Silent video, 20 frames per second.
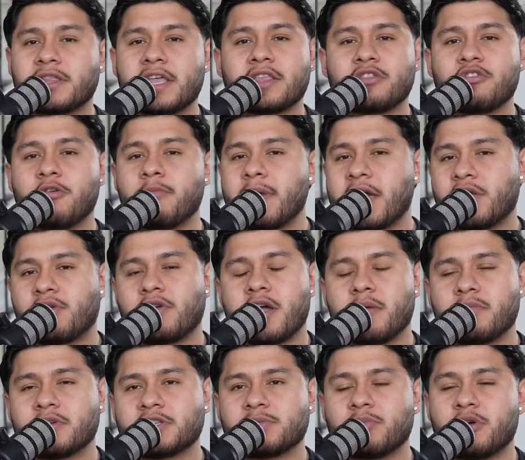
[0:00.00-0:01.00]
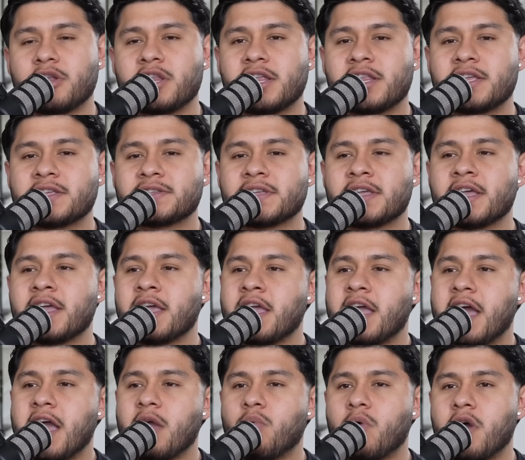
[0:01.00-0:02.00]
Yeah. Like no matter how much money it is,
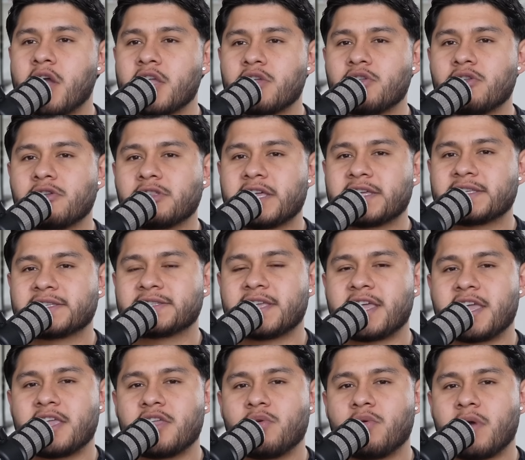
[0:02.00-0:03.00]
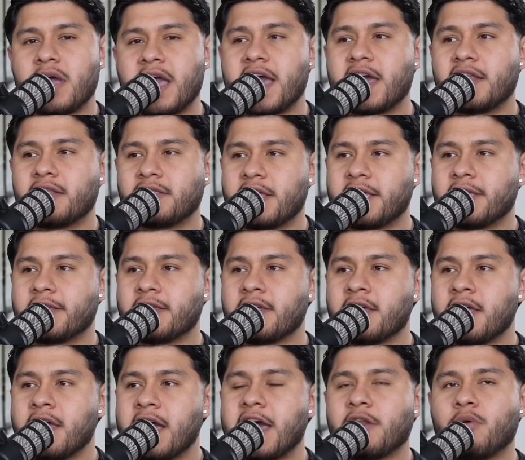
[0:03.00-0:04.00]
I want you to like say you had like
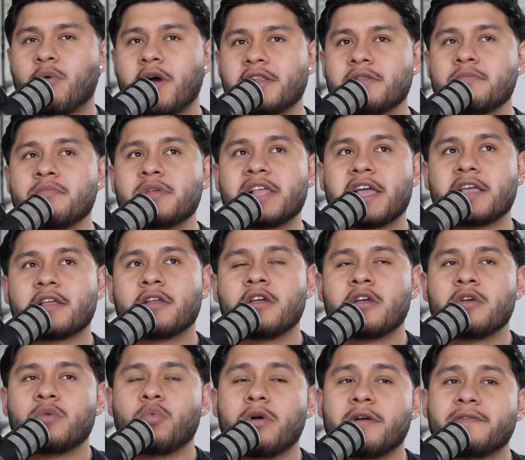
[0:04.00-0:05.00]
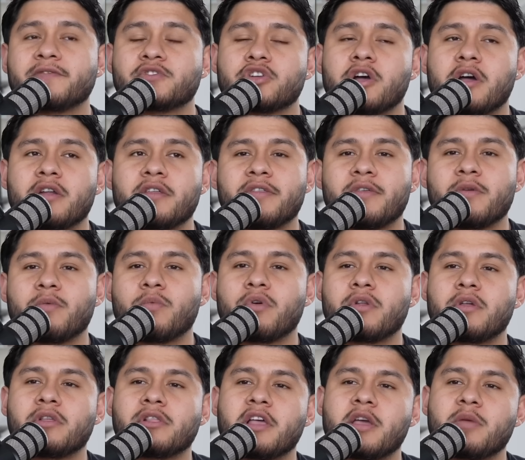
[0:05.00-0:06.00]
I don't want to be like." Well, if Jonathan
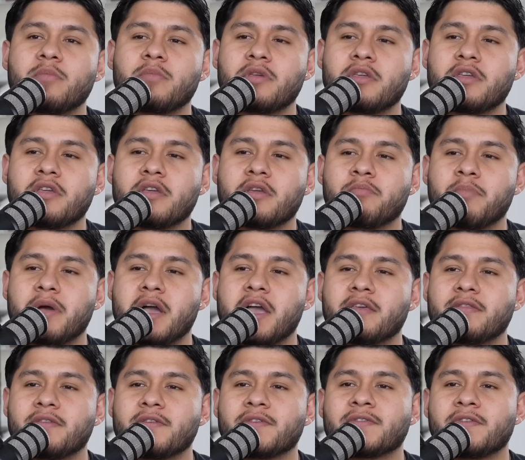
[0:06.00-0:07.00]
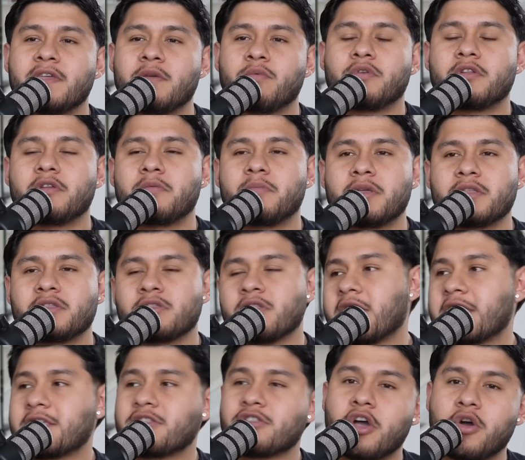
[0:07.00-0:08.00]
would have let me buy this, it would have been yeah.
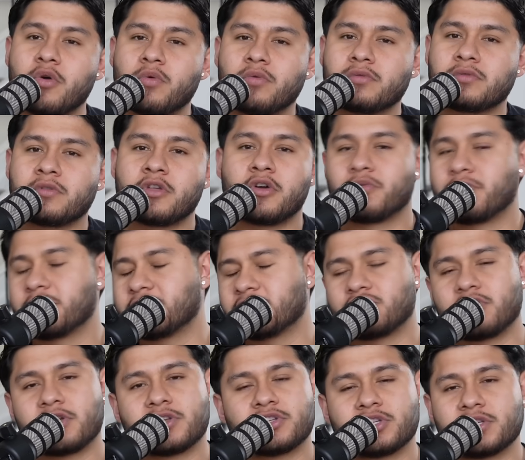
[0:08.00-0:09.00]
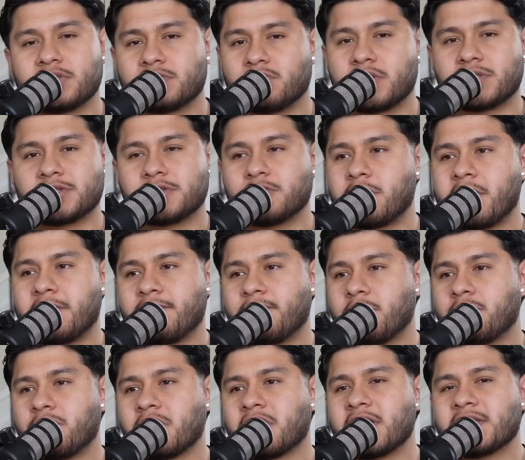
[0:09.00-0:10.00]
like no, no restrictions
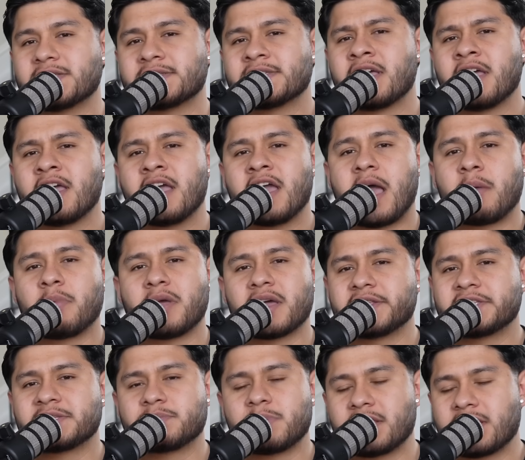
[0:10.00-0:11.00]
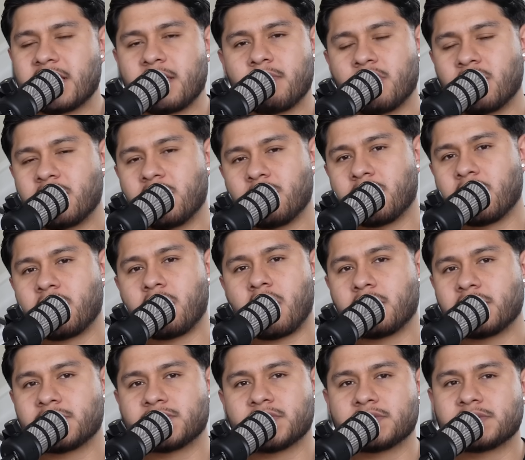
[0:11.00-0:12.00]
whatsoever. Because I'm gonna spend that money
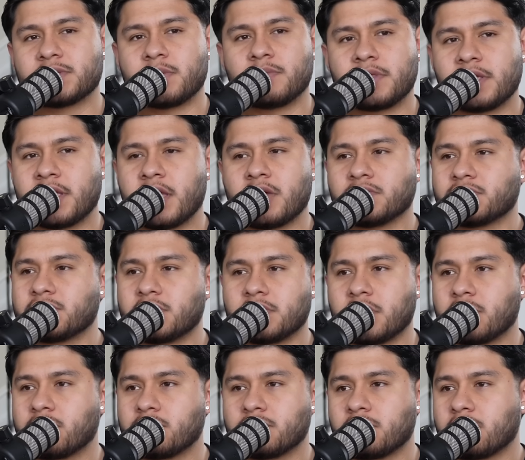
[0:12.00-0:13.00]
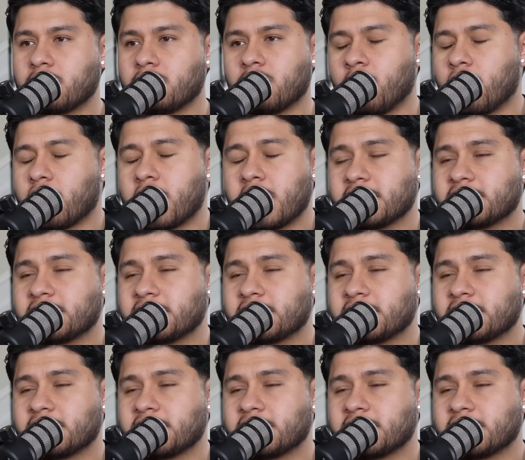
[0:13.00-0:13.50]
regardless on something else. You know, we're yeah.